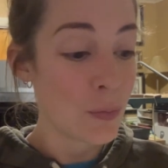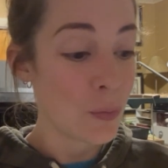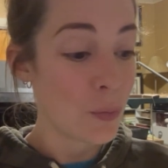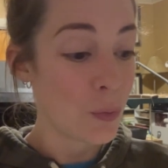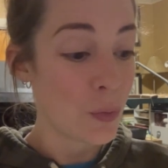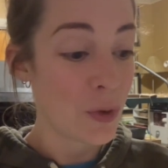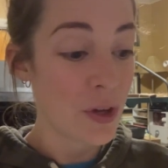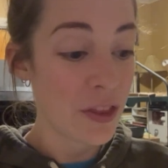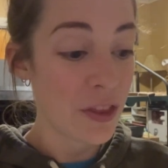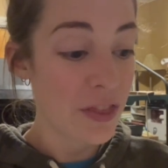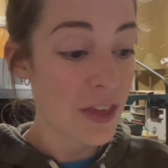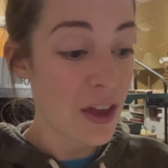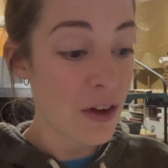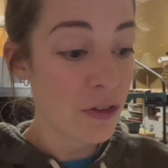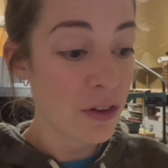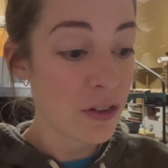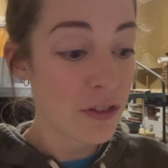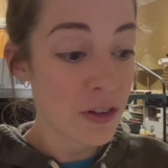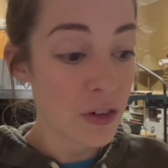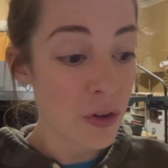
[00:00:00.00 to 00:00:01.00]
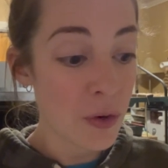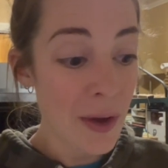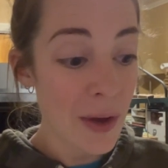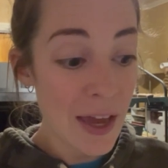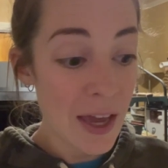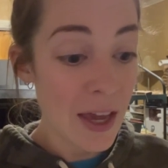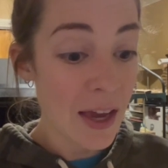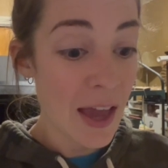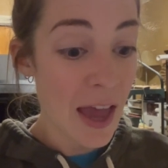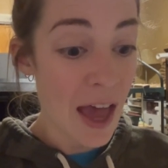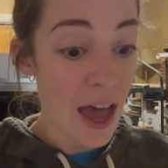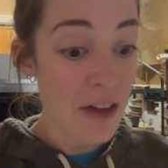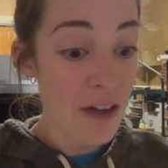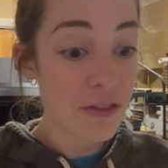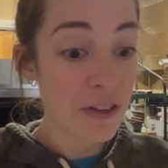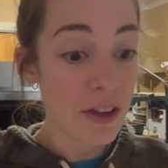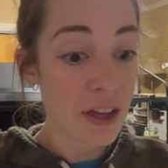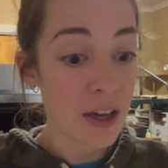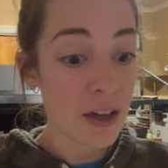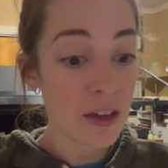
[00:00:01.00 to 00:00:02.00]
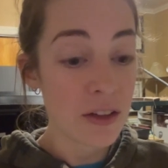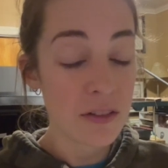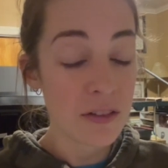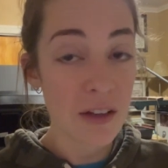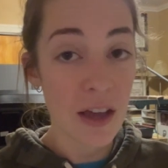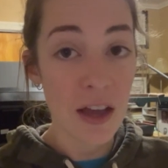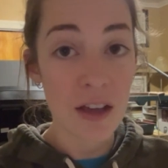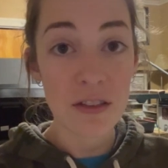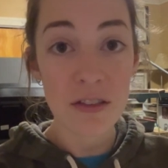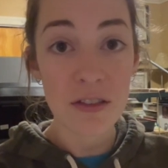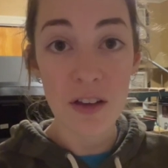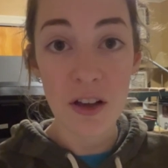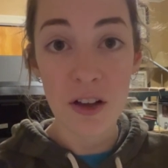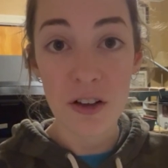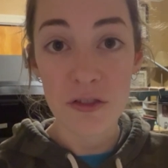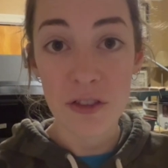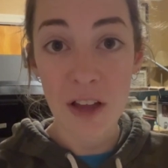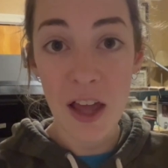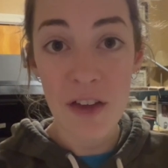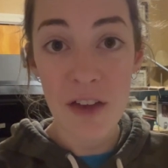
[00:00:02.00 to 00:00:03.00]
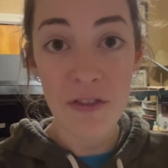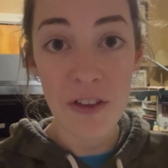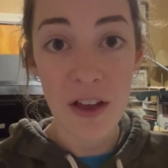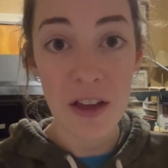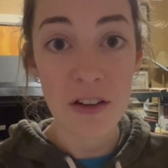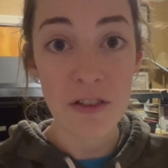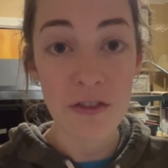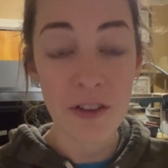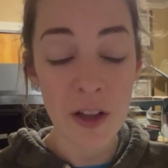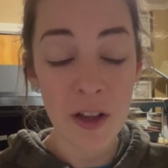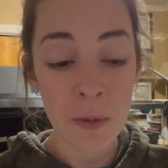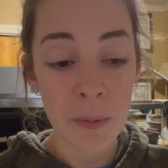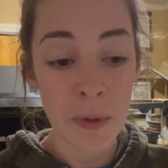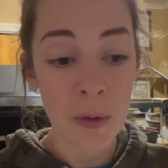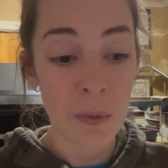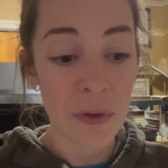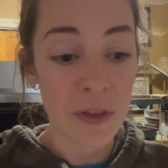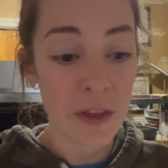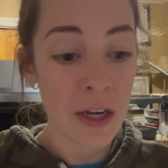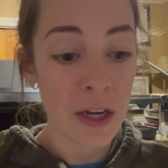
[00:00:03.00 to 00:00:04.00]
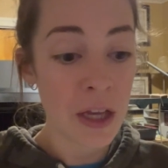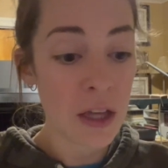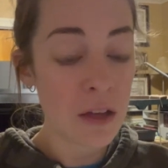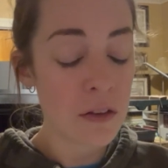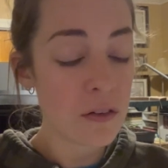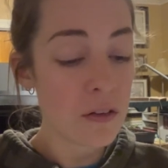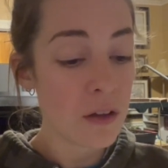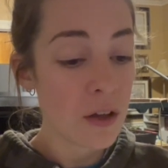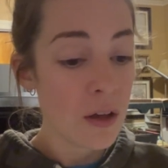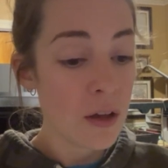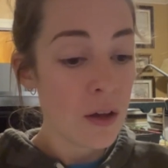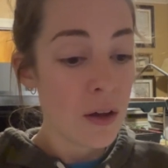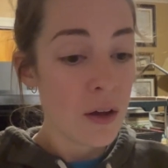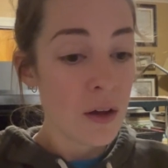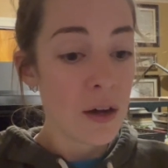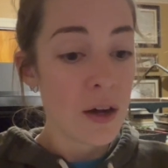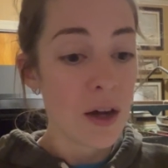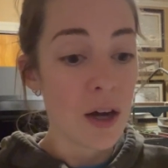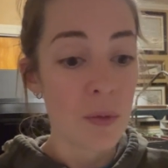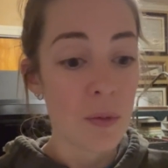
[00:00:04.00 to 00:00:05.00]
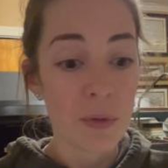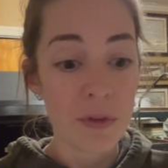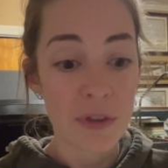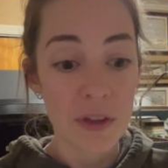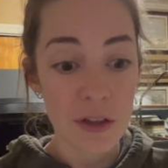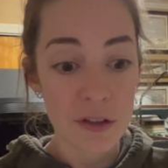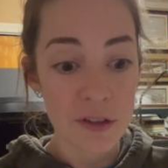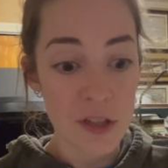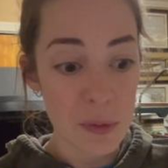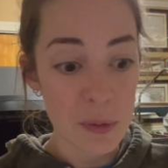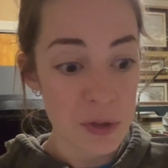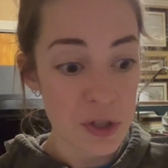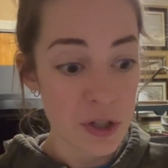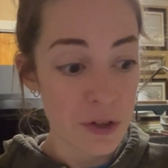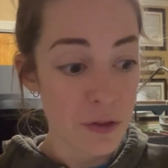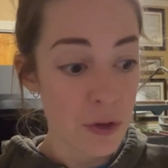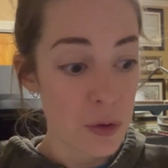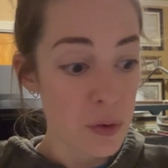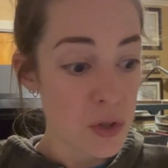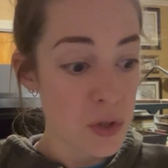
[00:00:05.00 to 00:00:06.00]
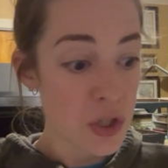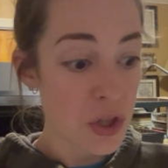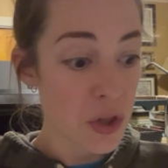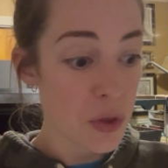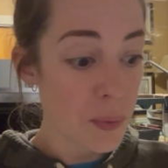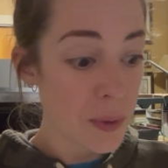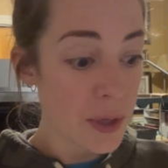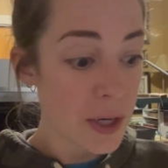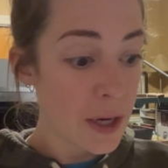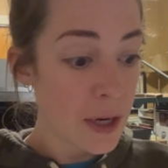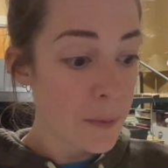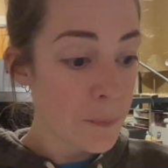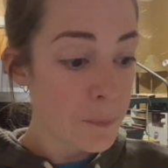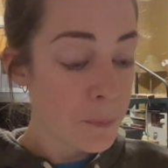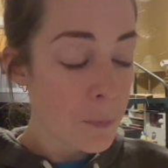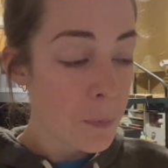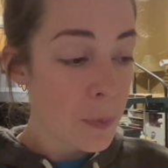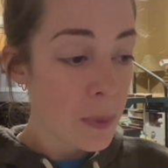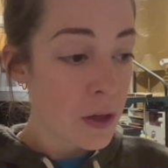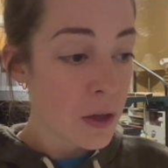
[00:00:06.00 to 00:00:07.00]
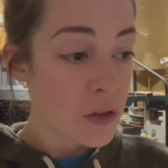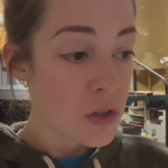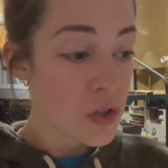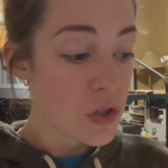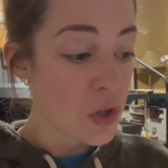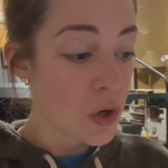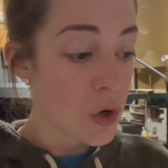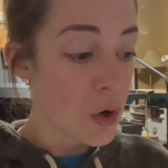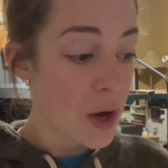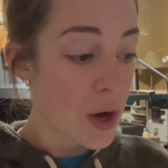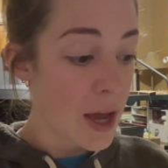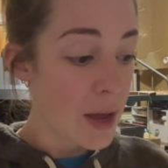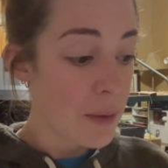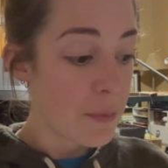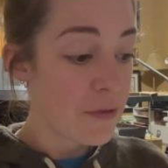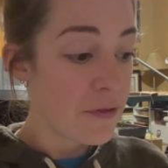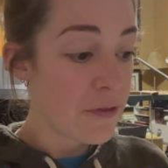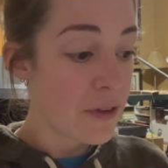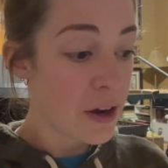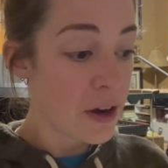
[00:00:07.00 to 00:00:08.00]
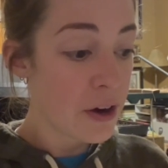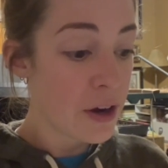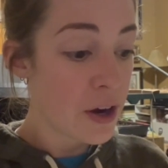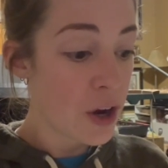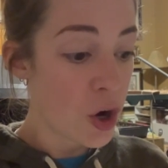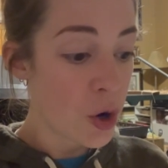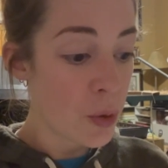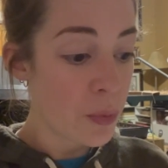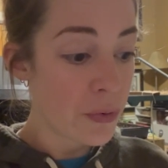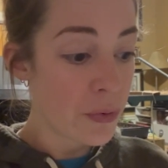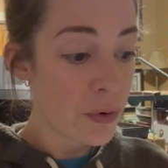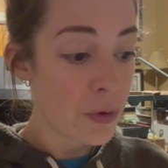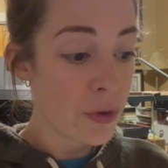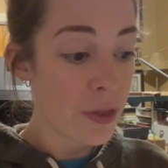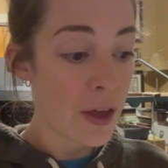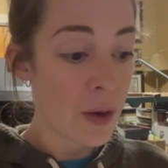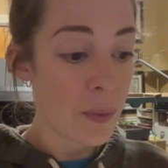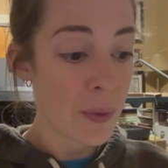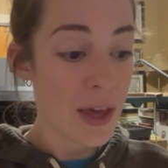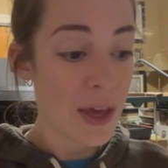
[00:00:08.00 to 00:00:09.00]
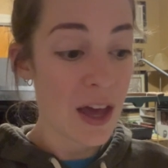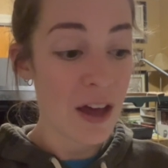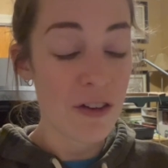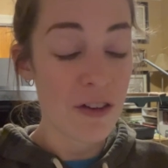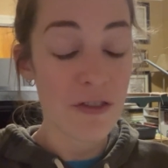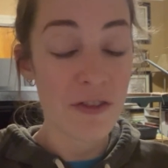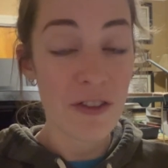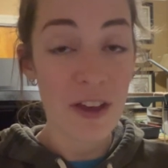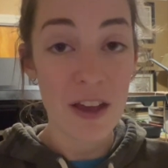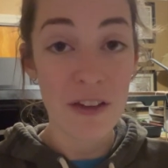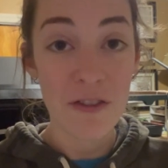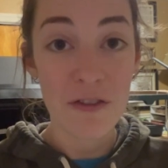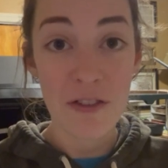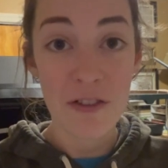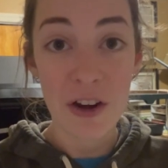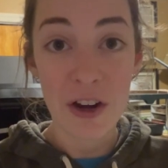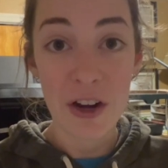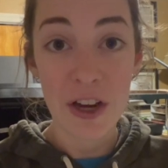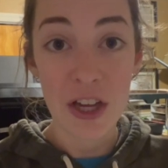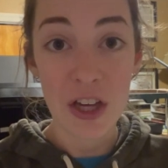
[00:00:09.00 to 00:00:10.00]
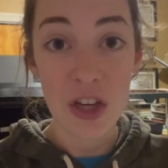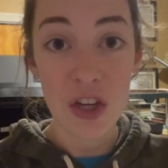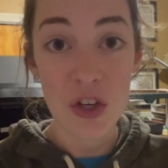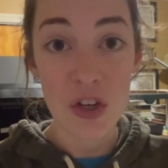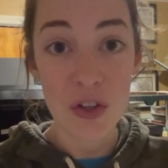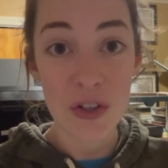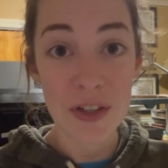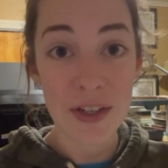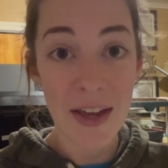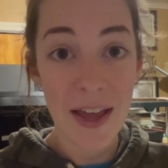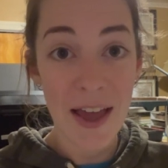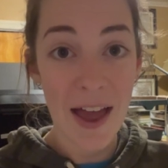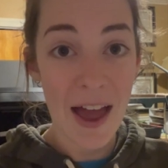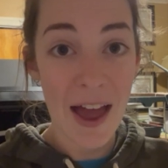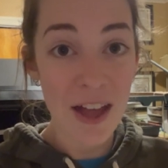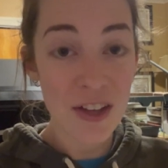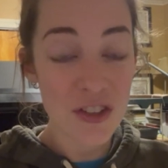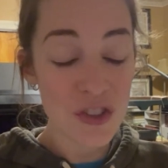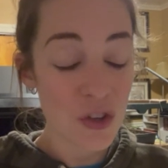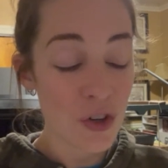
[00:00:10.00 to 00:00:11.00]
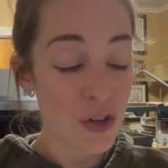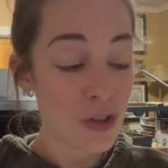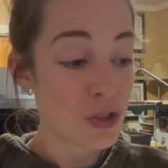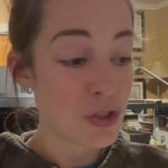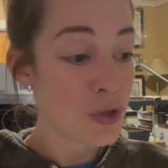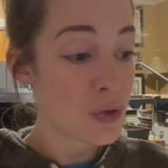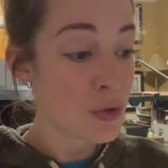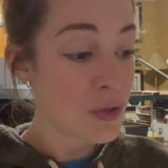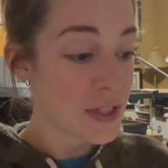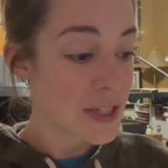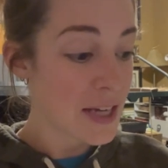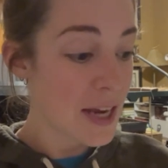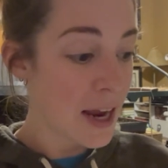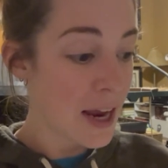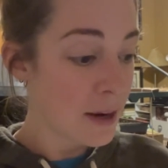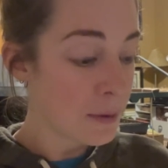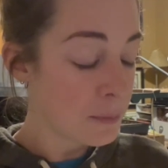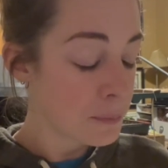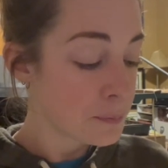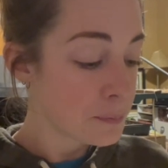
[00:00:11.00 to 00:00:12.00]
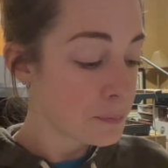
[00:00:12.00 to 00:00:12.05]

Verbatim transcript: with every single egg having signs of life and development within it, with the exception of those 3. So I'm very hopeful that we have a very good hatch on Tuesday.